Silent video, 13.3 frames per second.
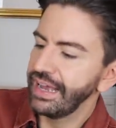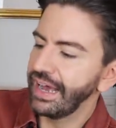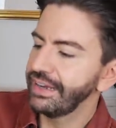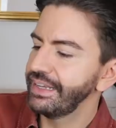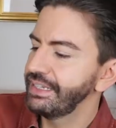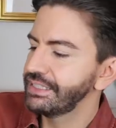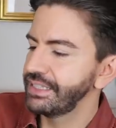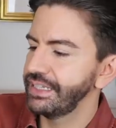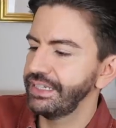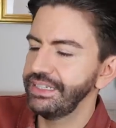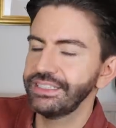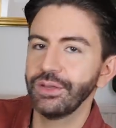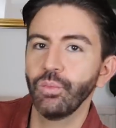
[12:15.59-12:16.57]
And it's
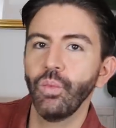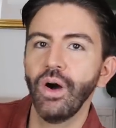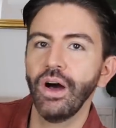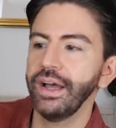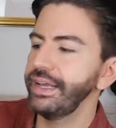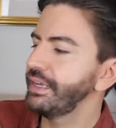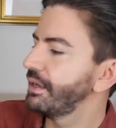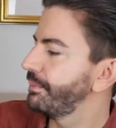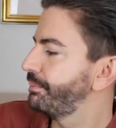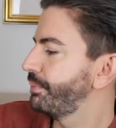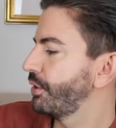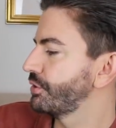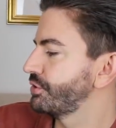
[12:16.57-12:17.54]
these wine
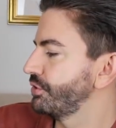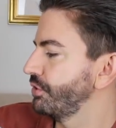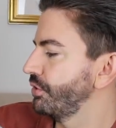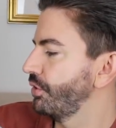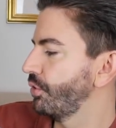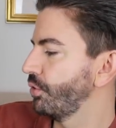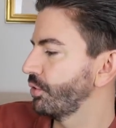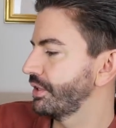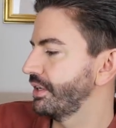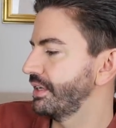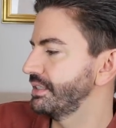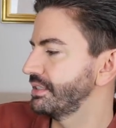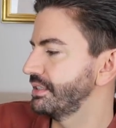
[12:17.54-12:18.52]
bottle
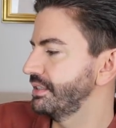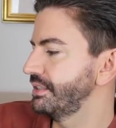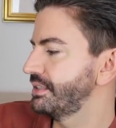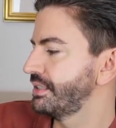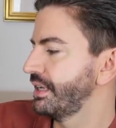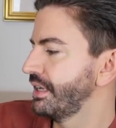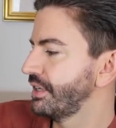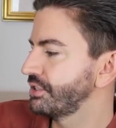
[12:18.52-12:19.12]
organizers.